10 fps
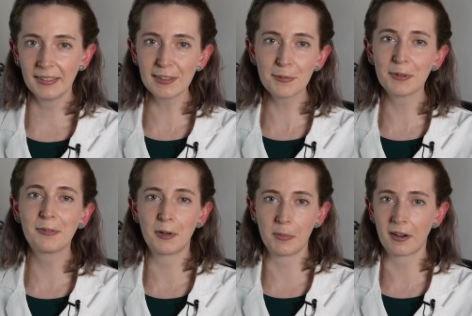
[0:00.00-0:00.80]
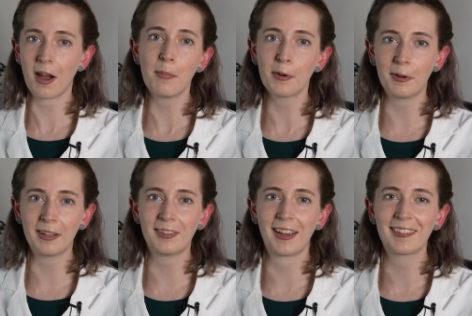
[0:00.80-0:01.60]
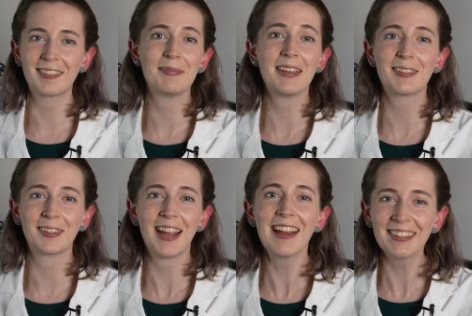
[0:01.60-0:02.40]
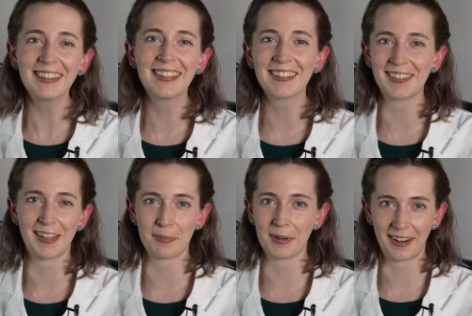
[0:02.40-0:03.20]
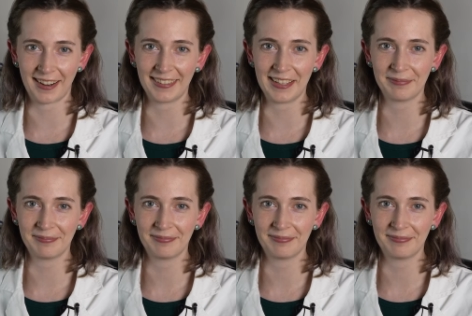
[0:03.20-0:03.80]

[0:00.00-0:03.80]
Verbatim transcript: Let's perform a couple quick checks to make sure everything is set up correctly.